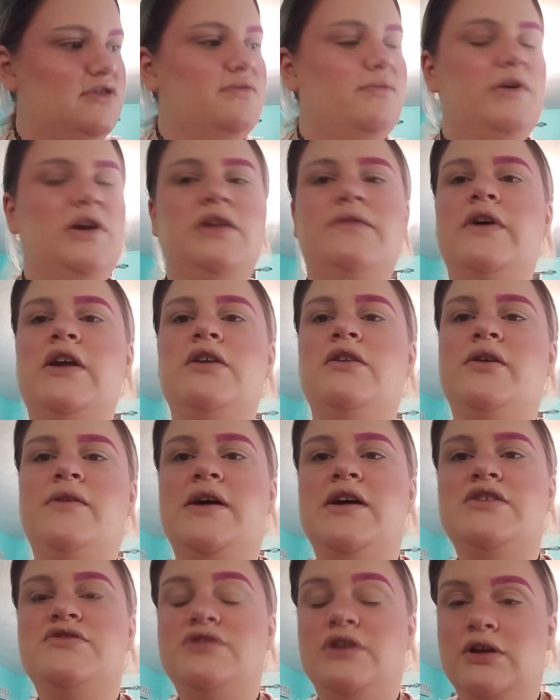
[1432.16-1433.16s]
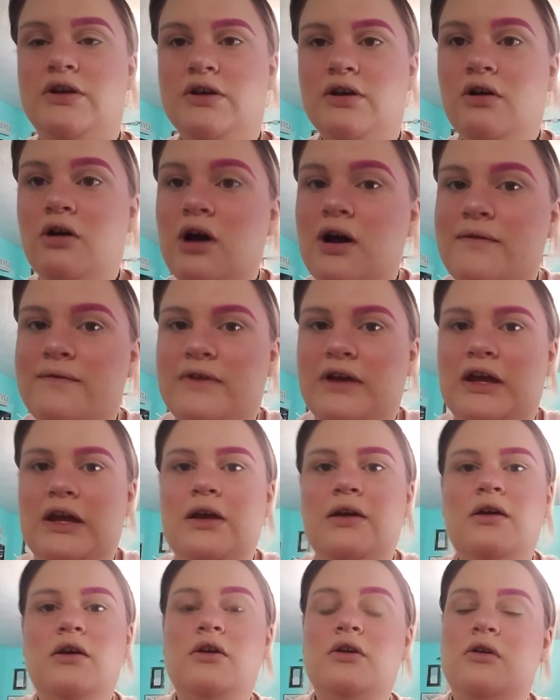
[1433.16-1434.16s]
point of, I don't know why I drink coffee
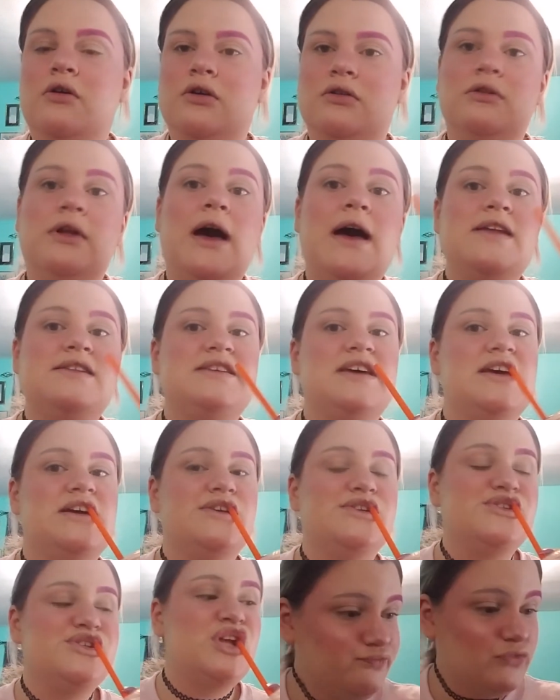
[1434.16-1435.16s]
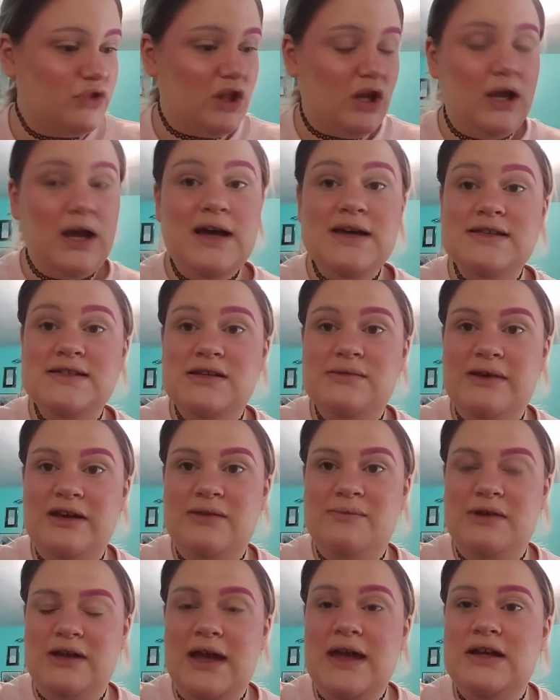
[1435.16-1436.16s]
or lattes, because they make
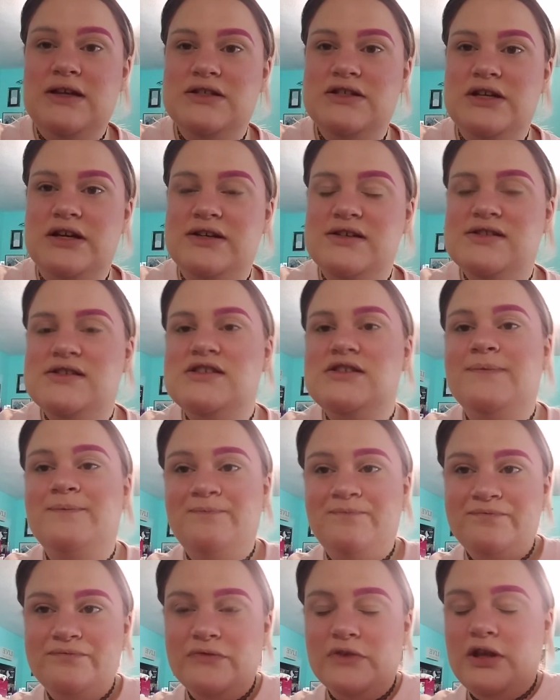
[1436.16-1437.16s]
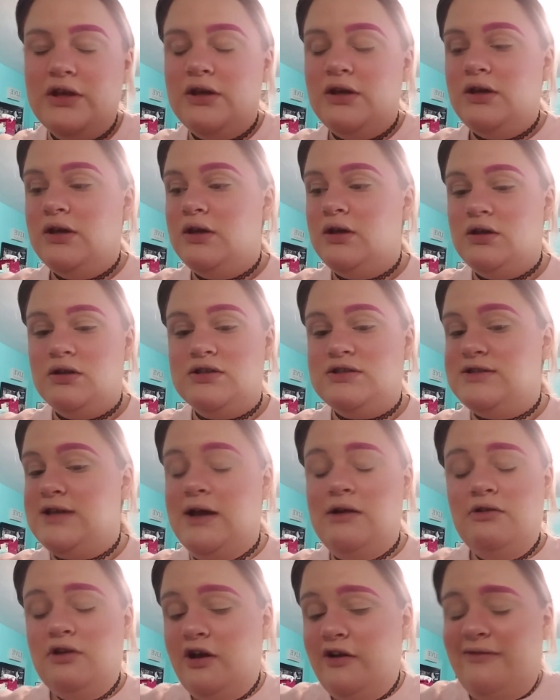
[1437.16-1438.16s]
me anxious.
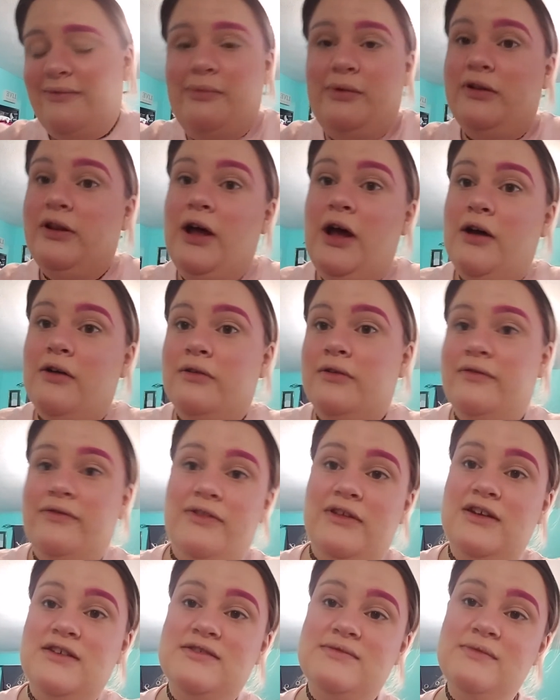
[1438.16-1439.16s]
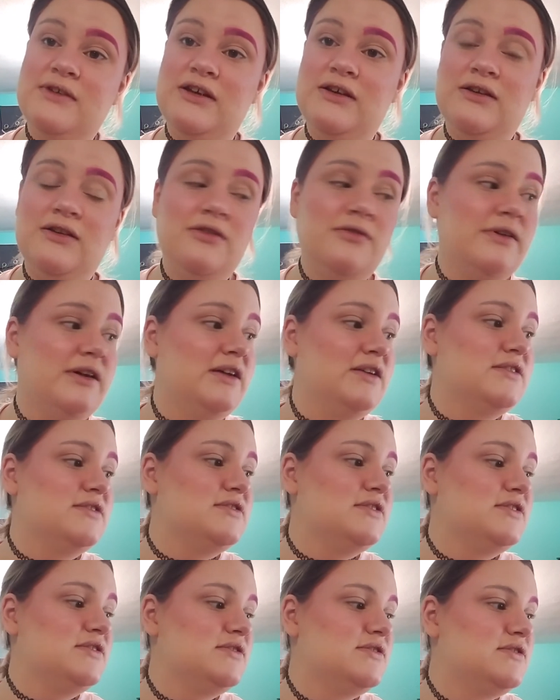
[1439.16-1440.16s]
Sound off below if things make you
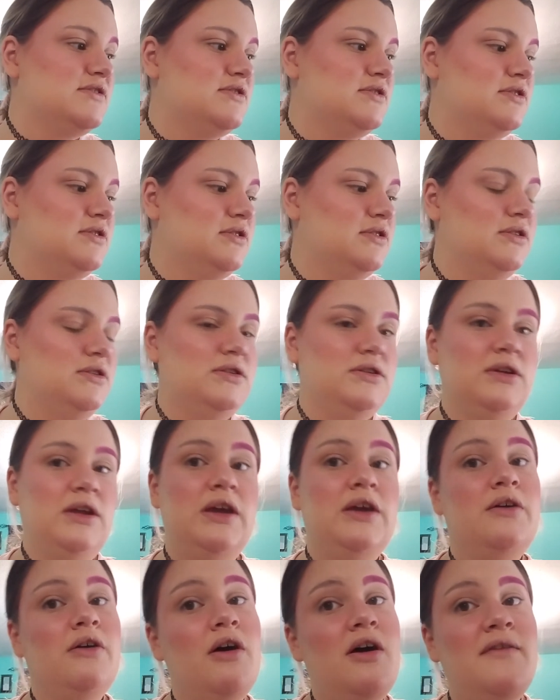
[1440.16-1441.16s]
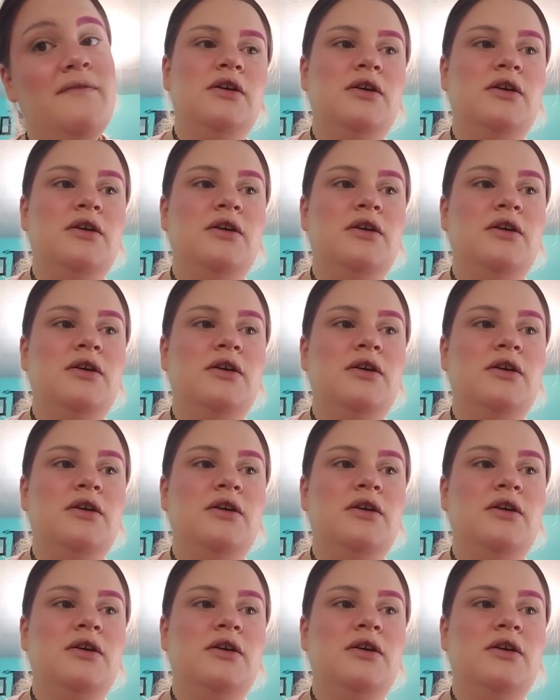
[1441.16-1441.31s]
anxious. Like coffee.